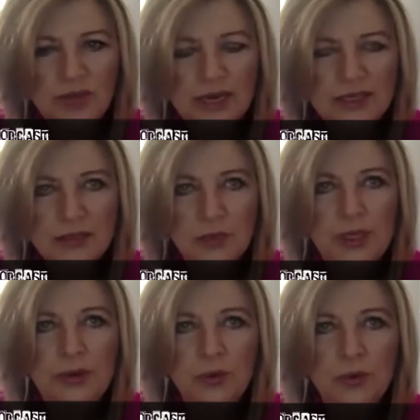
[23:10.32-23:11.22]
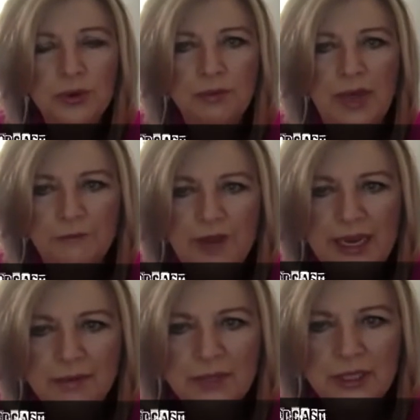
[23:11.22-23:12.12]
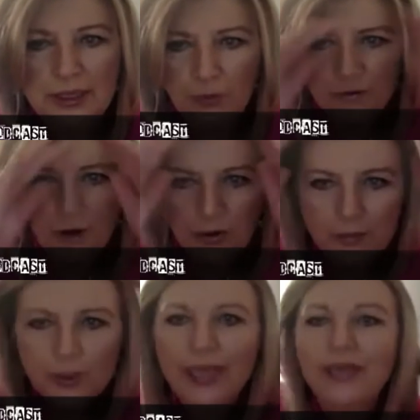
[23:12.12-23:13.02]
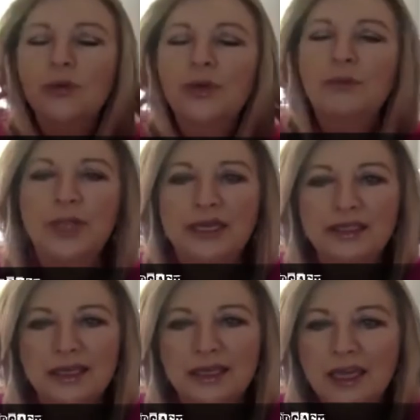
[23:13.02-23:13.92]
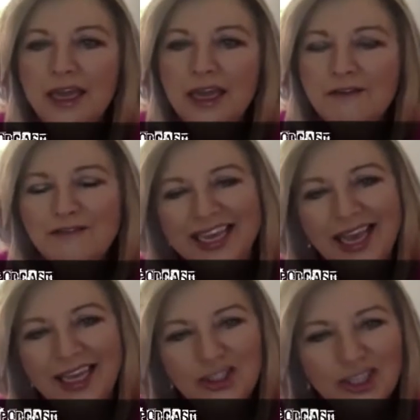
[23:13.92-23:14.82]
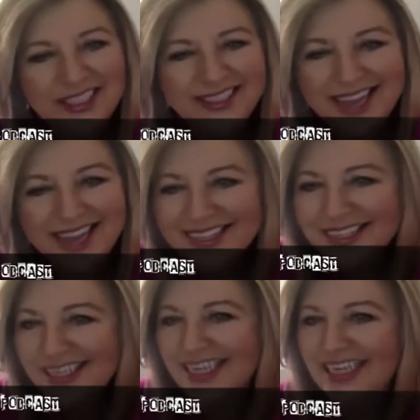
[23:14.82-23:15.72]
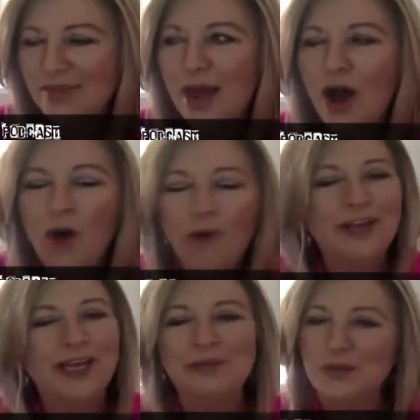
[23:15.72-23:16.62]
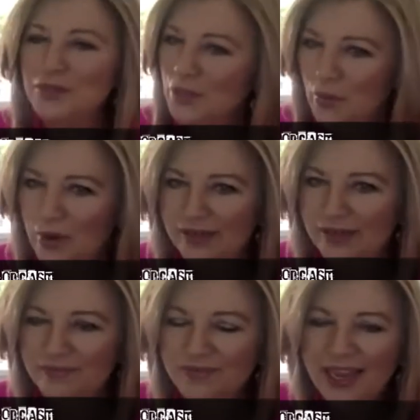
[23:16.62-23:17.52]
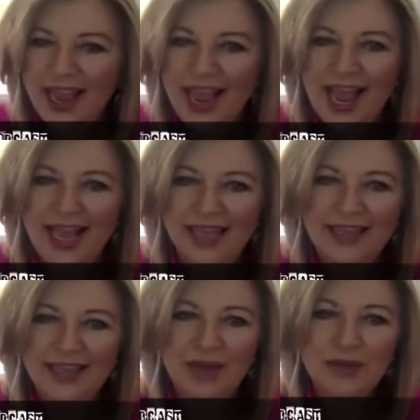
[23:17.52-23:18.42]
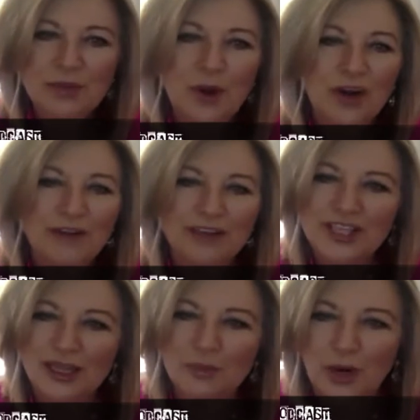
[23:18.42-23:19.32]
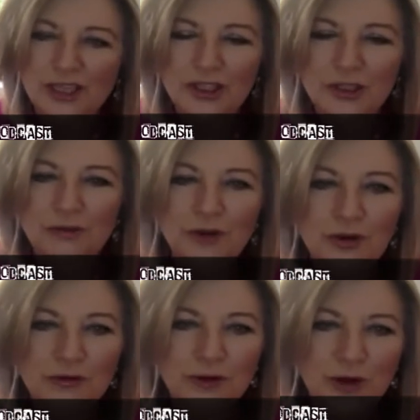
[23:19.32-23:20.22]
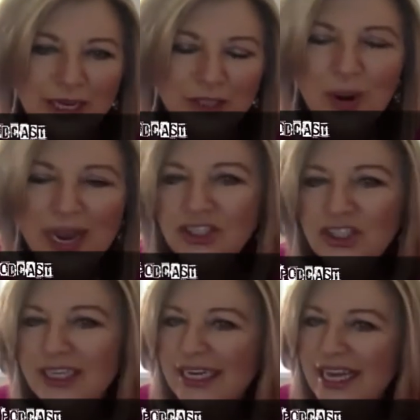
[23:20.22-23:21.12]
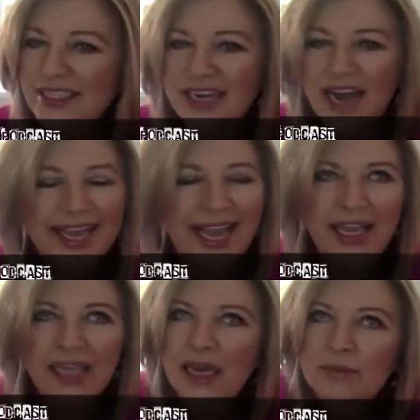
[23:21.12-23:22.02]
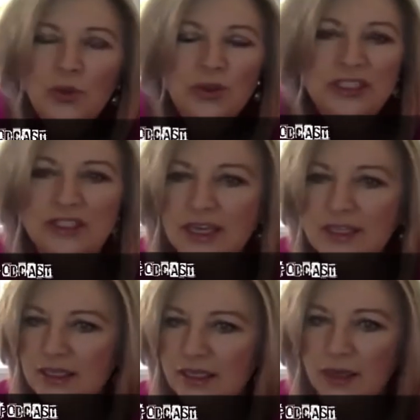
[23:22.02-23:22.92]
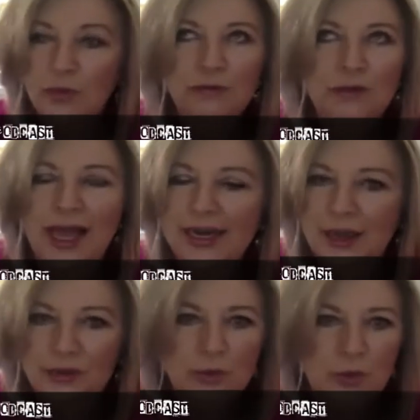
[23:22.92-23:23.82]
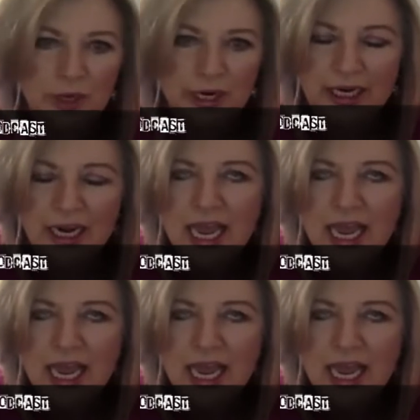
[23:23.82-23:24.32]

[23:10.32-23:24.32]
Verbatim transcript: that. I said, we, my family, we've already planned, we planned a vacation in Tuscany, and my whole family was going. And that was part of our celebration for, for graduation. And I said, I can't, I'm going to Tuscany. We're flying out in the morning.